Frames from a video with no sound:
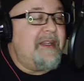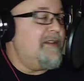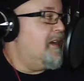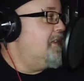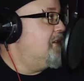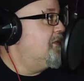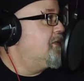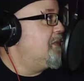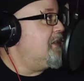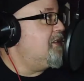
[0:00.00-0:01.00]
other
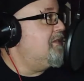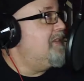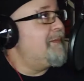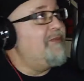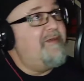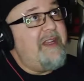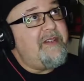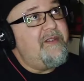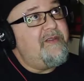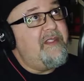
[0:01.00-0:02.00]
special effect
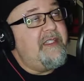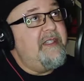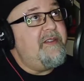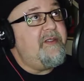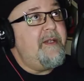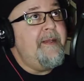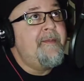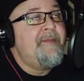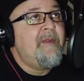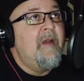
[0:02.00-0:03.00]
professionals in the industry.
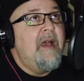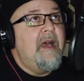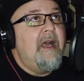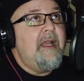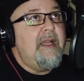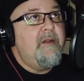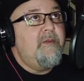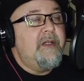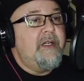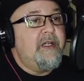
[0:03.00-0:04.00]
And
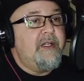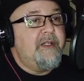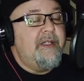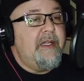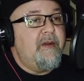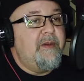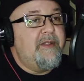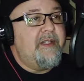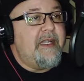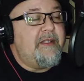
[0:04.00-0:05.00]
we're going
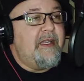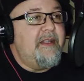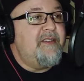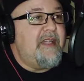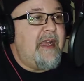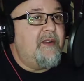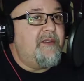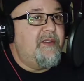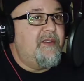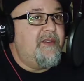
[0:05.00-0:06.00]
to get the ins and
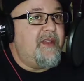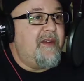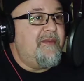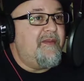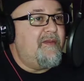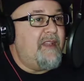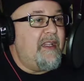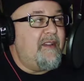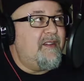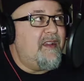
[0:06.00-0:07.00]
outs and stuff
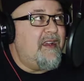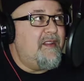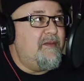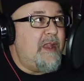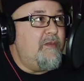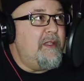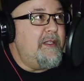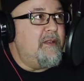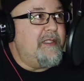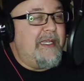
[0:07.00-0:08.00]
that they really
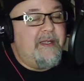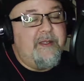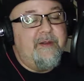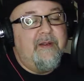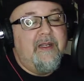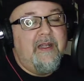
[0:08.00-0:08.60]
don't tell you